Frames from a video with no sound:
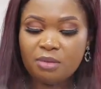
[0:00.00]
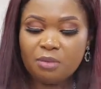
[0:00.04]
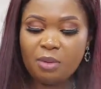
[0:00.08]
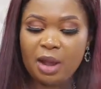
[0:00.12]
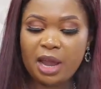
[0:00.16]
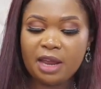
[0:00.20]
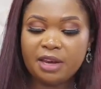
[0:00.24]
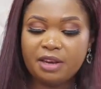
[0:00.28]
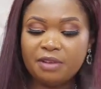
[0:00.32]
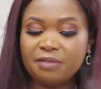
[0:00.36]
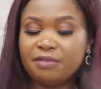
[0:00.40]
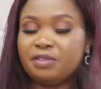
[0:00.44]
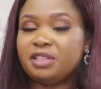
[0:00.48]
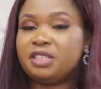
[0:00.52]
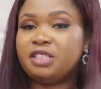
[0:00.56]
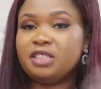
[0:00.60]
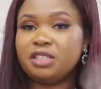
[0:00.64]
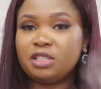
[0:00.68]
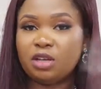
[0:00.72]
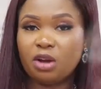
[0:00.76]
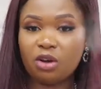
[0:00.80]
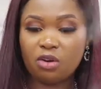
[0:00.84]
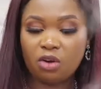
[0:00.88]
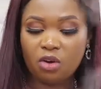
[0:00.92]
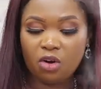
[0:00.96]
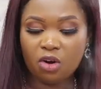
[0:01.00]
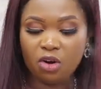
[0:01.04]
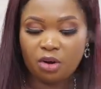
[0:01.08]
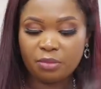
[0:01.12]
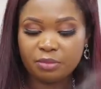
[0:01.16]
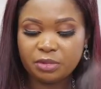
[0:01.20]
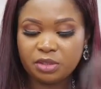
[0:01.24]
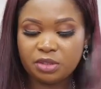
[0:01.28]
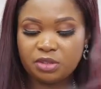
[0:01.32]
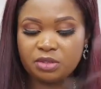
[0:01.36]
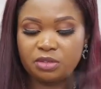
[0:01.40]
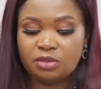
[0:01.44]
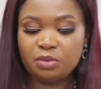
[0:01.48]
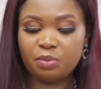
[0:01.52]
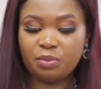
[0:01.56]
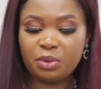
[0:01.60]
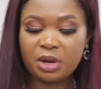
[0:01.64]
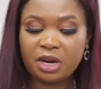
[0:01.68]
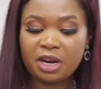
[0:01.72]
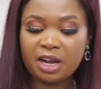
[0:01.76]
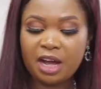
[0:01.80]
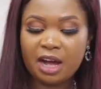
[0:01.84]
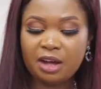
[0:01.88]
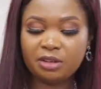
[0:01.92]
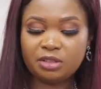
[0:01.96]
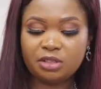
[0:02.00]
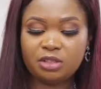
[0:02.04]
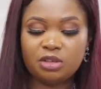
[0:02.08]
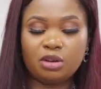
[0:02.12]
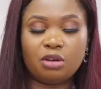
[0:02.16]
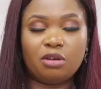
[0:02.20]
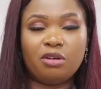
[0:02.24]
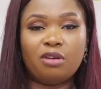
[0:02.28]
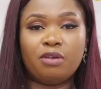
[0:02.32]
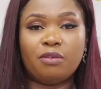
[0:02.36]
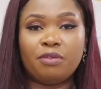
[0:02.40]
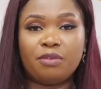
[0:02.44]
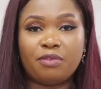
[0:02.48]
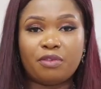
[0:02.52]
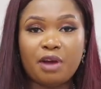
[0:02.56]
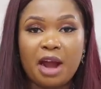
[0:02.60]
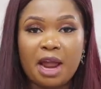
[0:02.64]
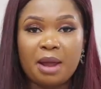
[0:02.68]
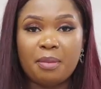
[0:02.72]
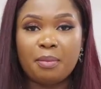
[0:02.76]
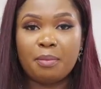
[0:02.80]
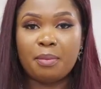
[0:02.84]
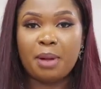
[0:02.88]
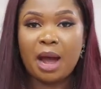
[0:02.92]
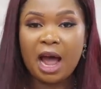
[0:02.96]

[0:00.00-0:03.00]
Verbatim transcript: when the visitor comes, you bring out your frying